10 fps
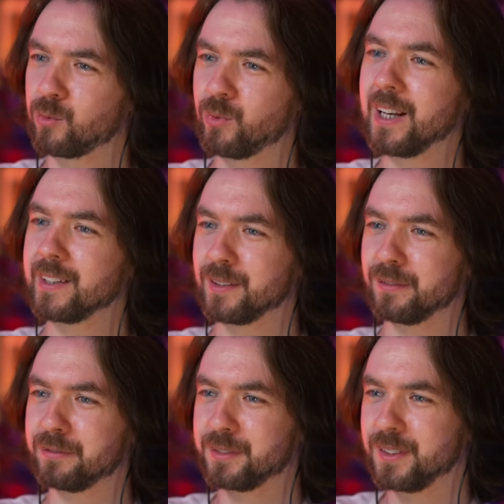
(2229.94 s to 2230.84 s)
is
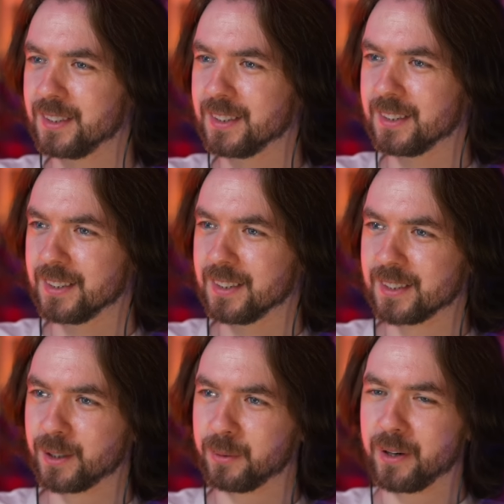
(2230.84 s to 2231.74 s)
relative
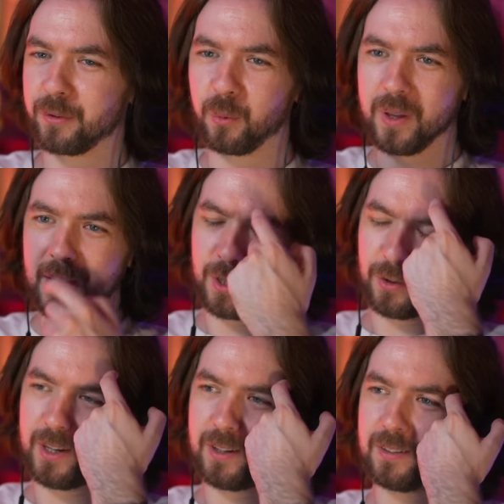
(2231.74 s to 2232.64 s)
to whatever week
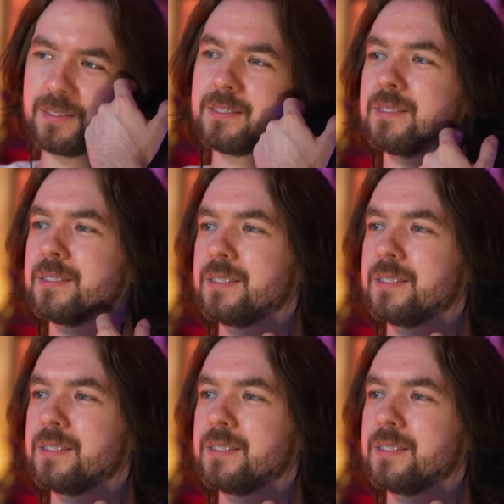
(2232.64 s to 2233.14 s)
you're in.